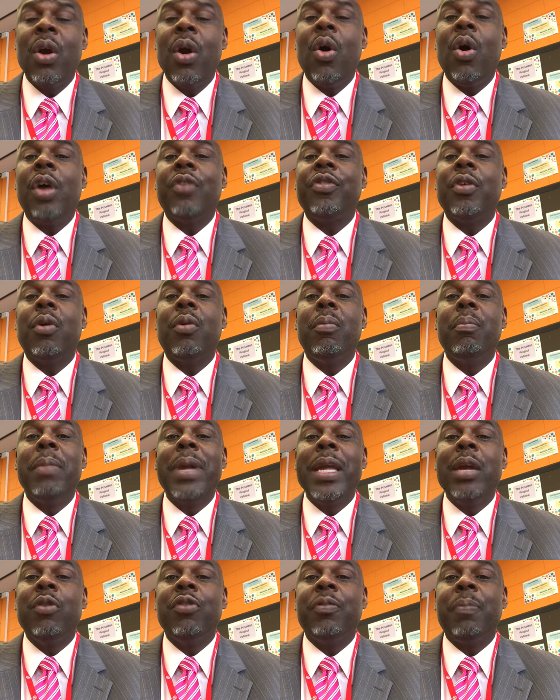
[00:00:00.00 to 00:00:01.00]
Also,
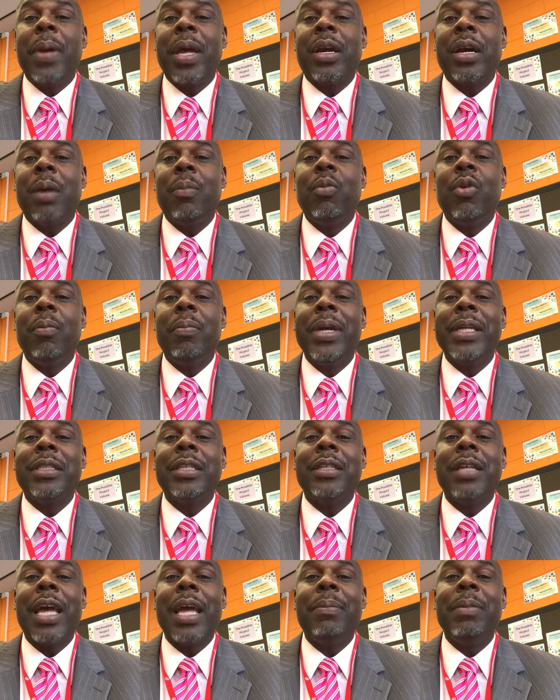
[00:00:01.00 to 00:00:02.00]
meals pickup will be
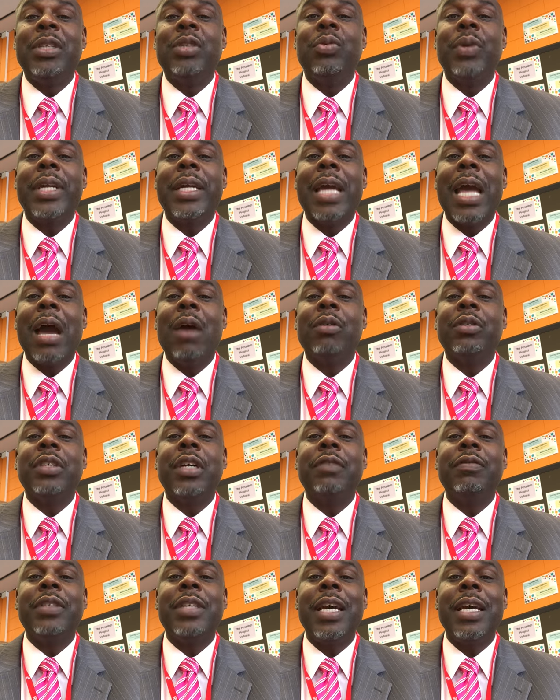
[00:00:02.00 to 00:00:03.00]
today between the hours
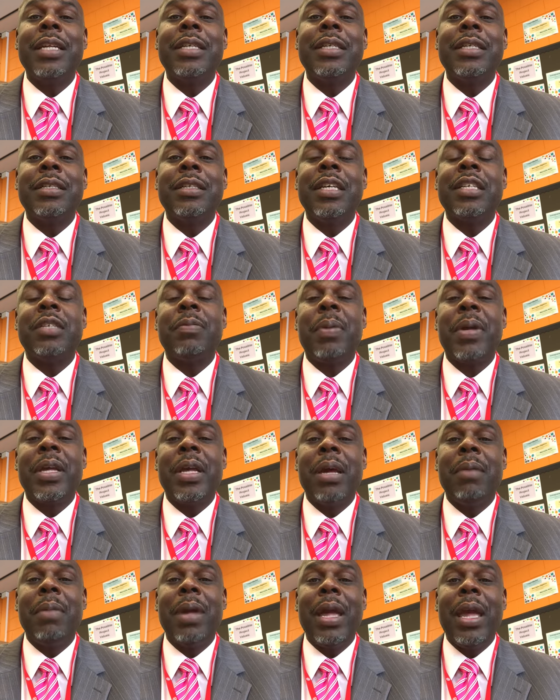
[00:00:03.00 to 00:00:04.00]
of 10 to 6
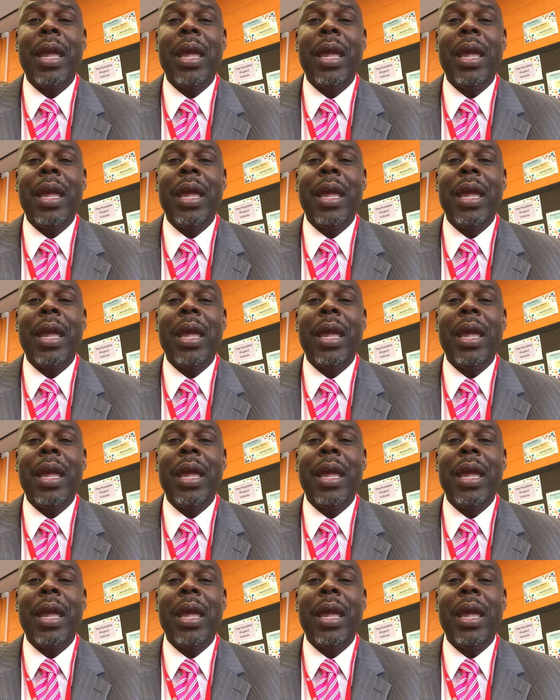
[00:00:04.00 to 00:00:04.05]
p.m.